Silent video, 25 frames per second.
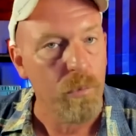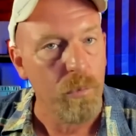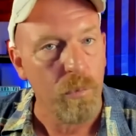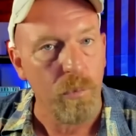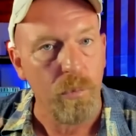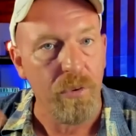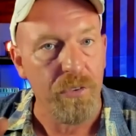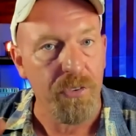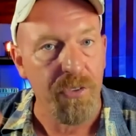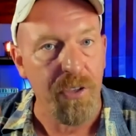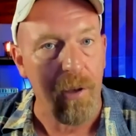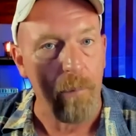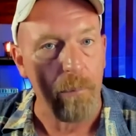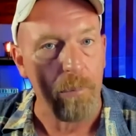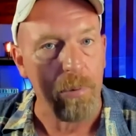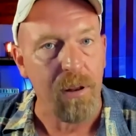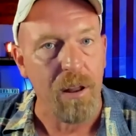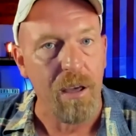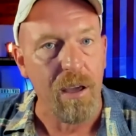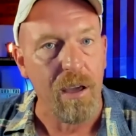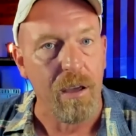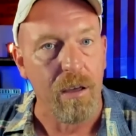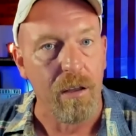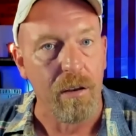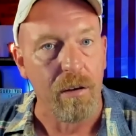Was that
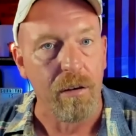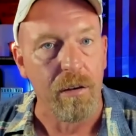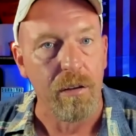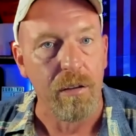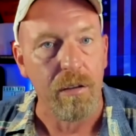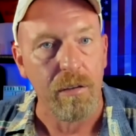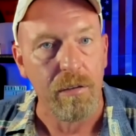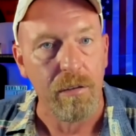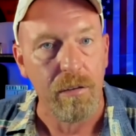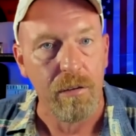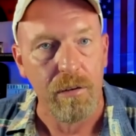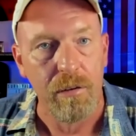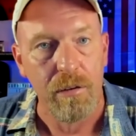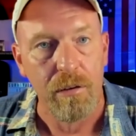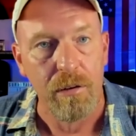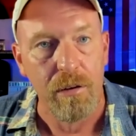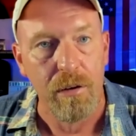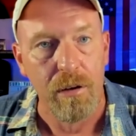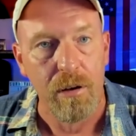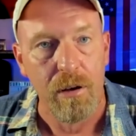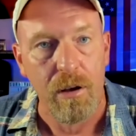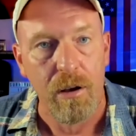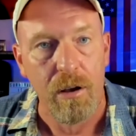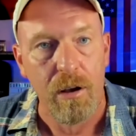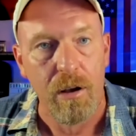planned?
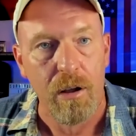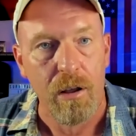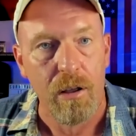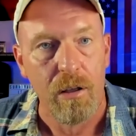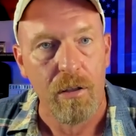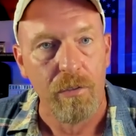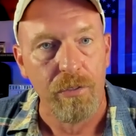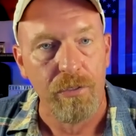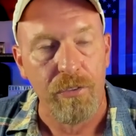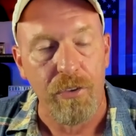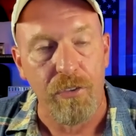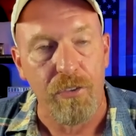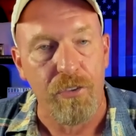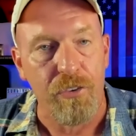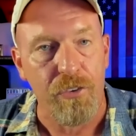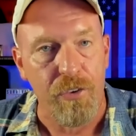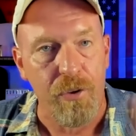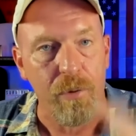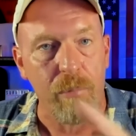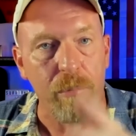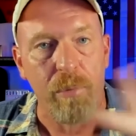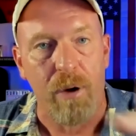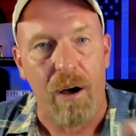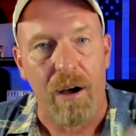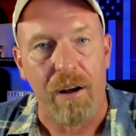Did
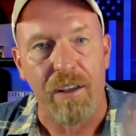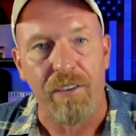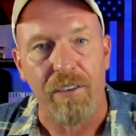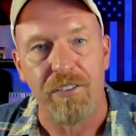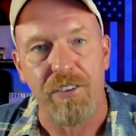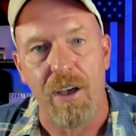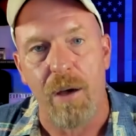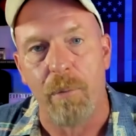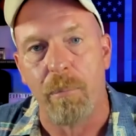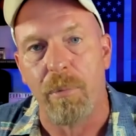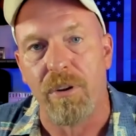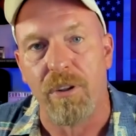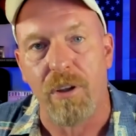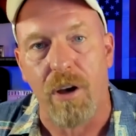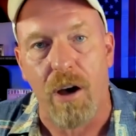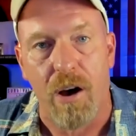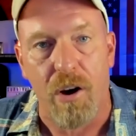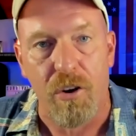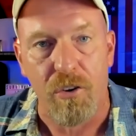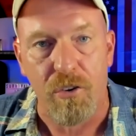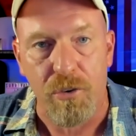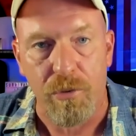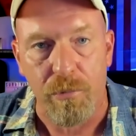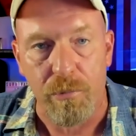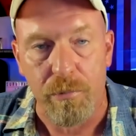somebody
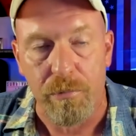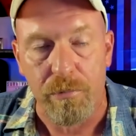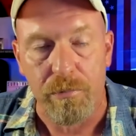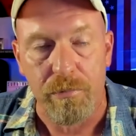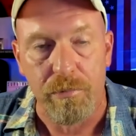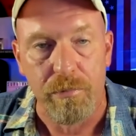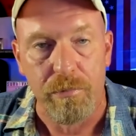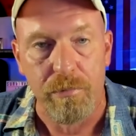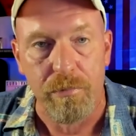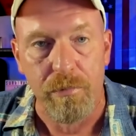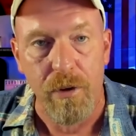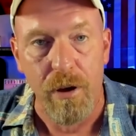sabotage them?